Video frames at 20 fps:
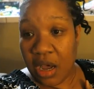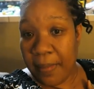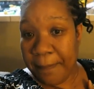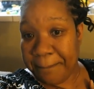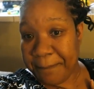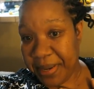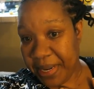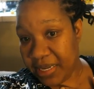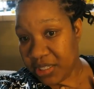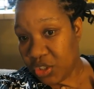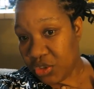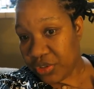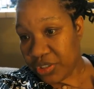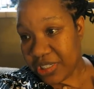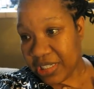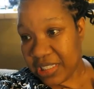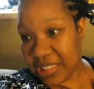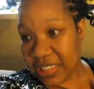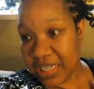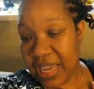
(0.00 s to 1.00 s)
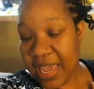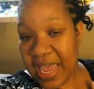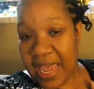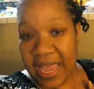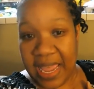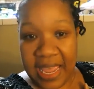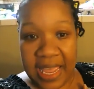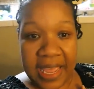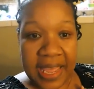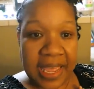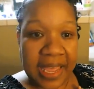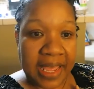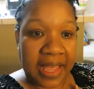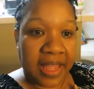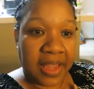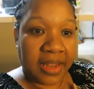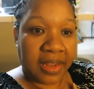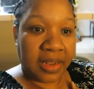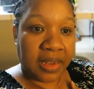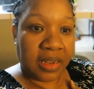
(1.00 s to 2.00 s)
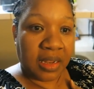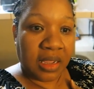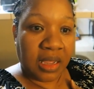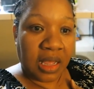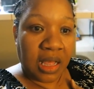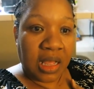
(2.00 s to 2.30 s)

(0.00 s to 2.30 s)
on Pinterest, and